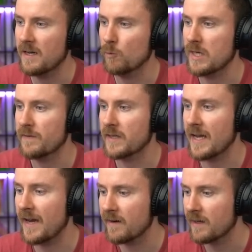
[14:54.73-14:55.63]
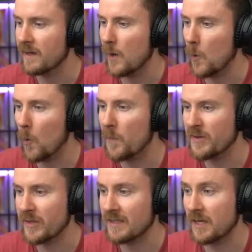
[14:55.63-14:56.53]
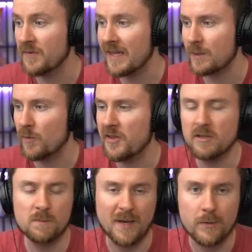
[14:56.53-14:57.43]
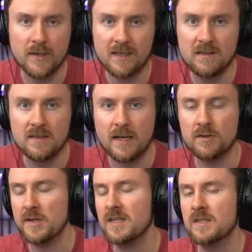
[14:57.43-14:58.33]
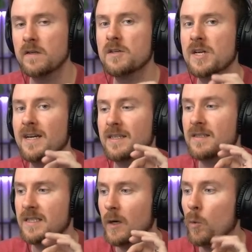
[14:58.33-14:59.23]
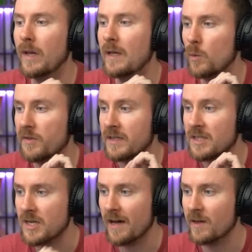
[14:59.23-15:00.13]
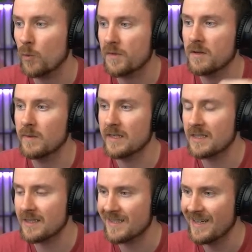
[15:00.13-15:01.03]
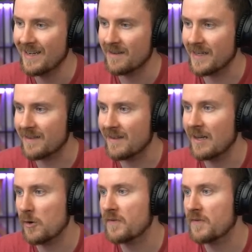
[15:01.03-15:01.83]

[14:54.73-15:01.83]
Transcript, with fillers: We have again all Baby Dragons. I feel like with those Baby Dragons, they are just synergizing so well with each other with the abilities that a lot of